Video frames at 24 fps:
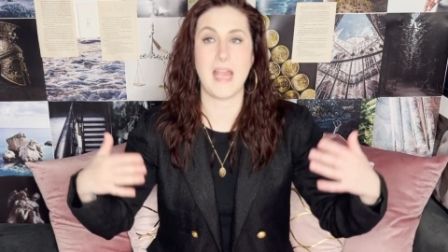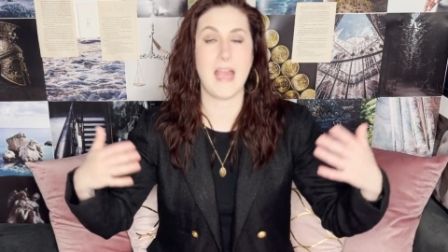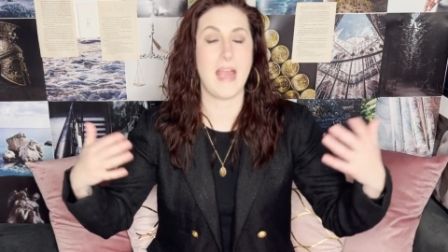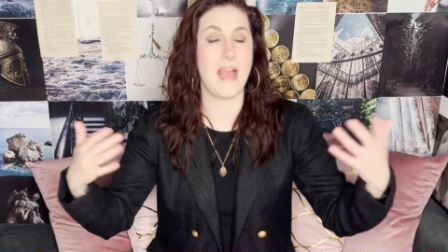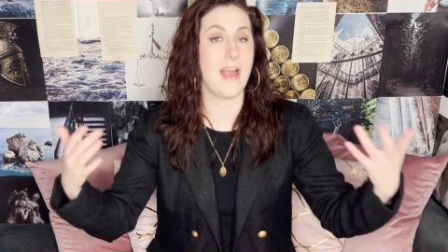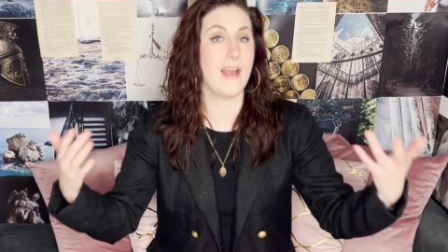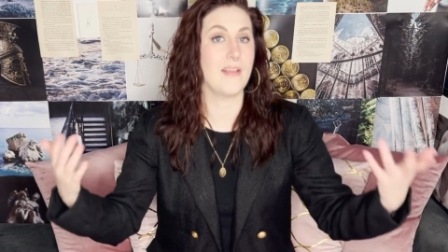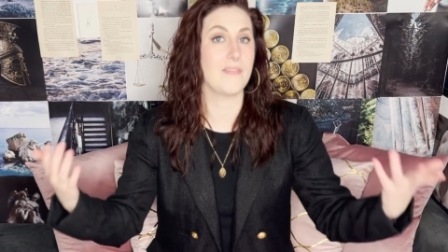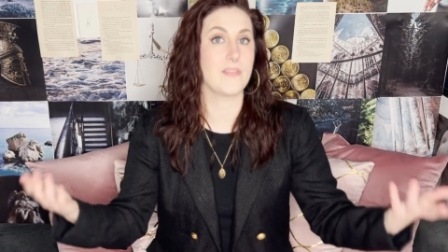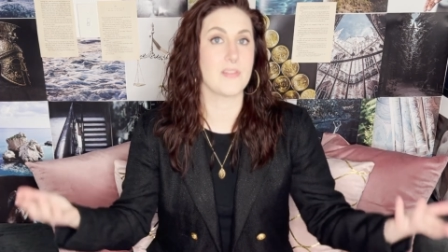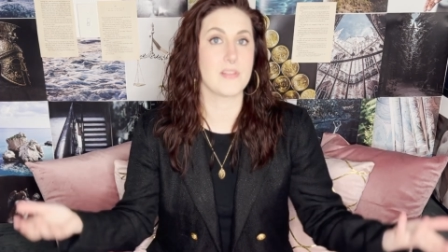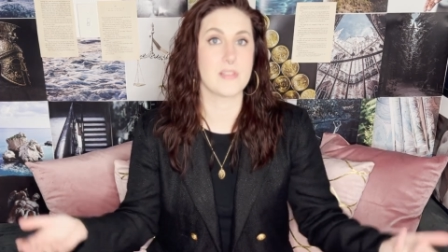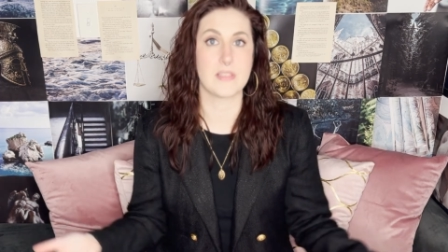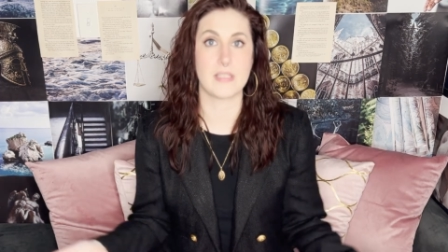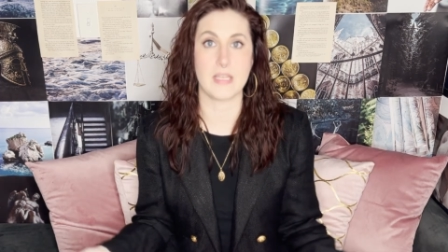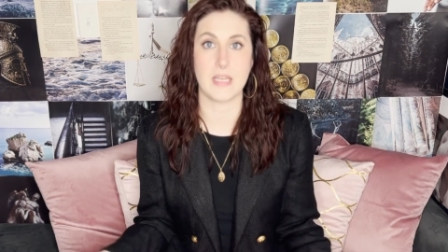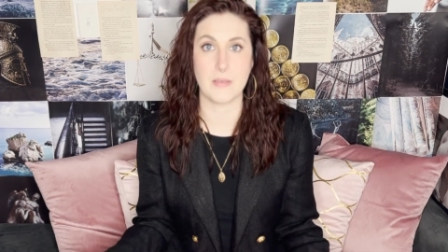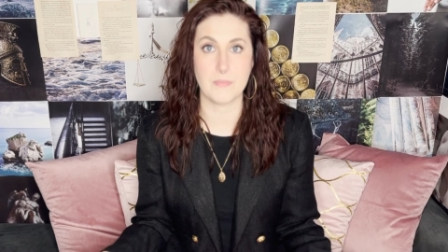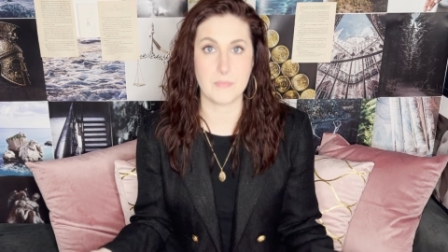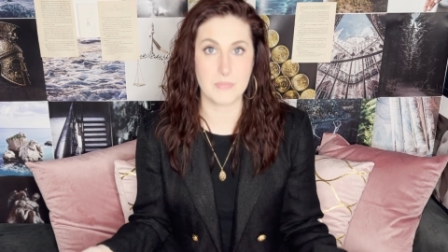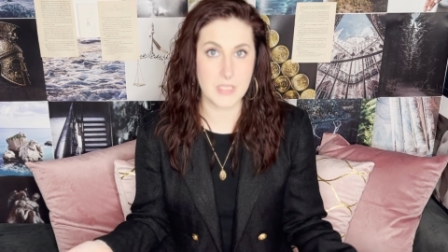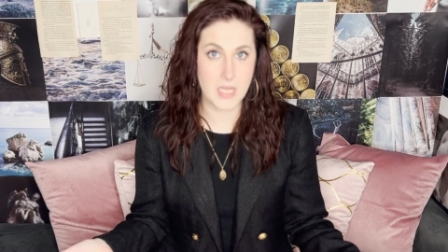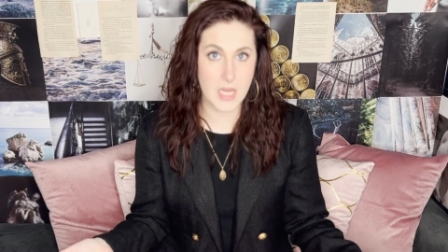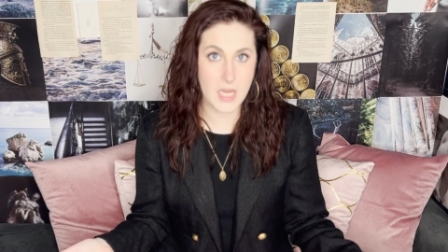at the
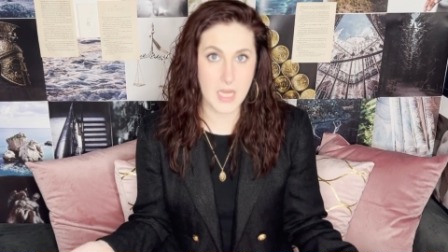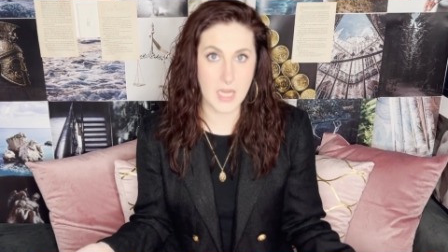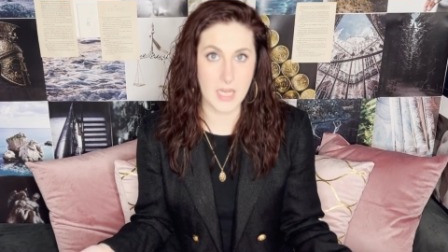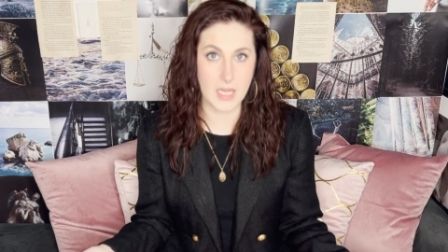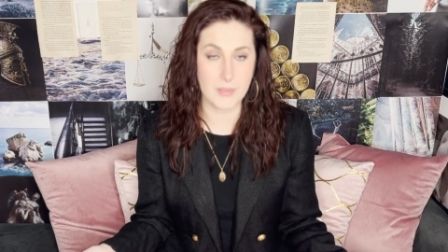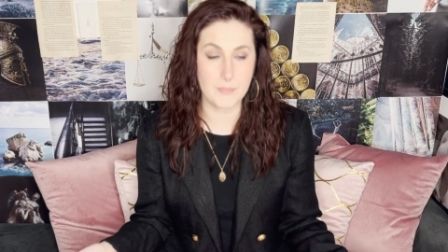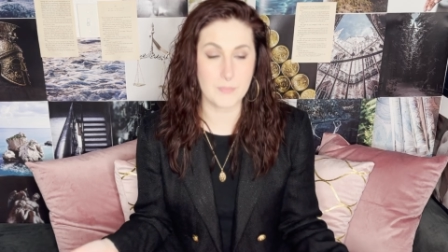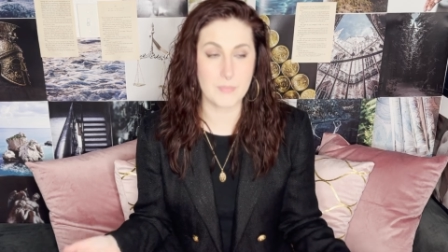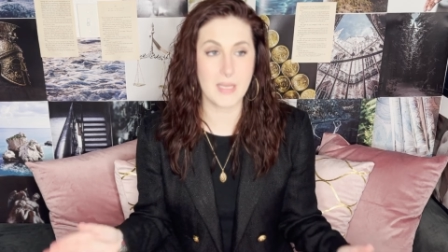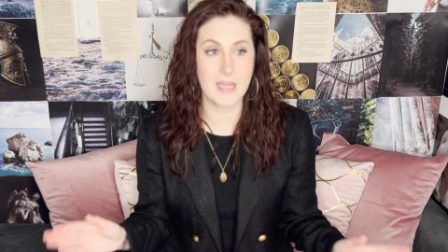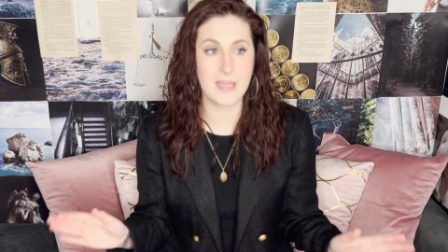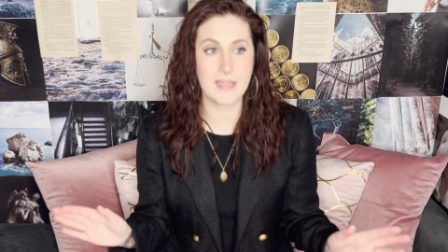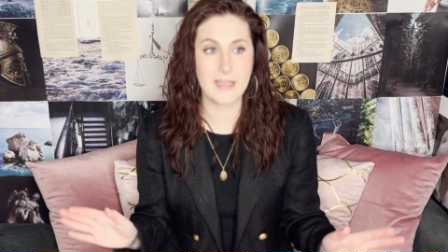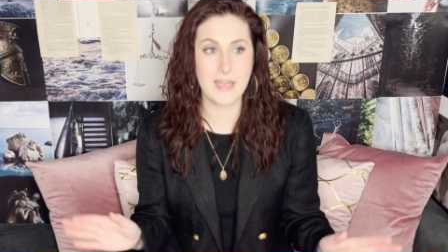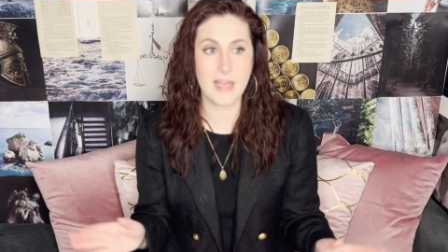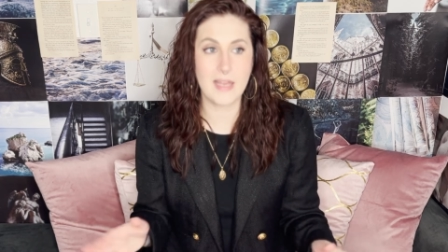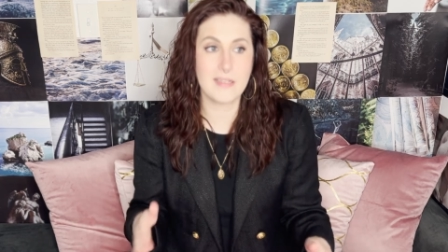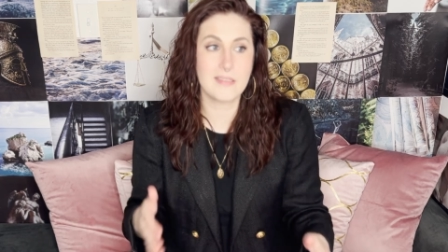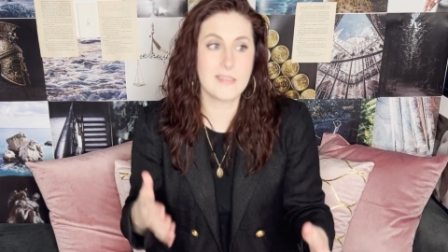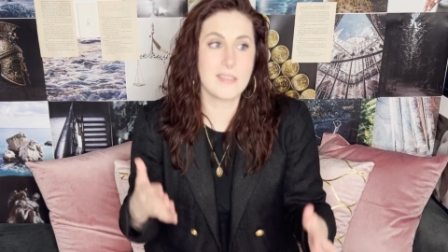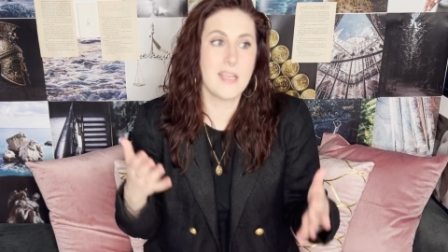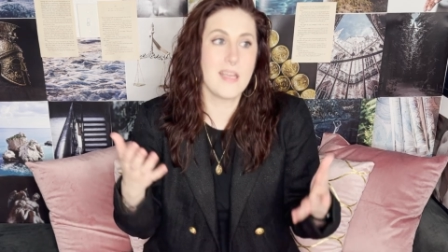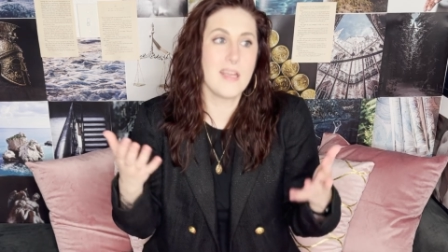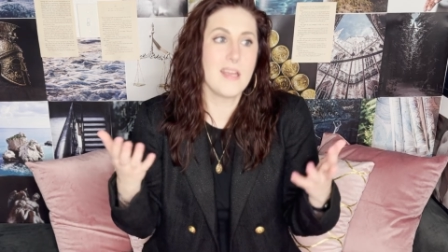same time. Again,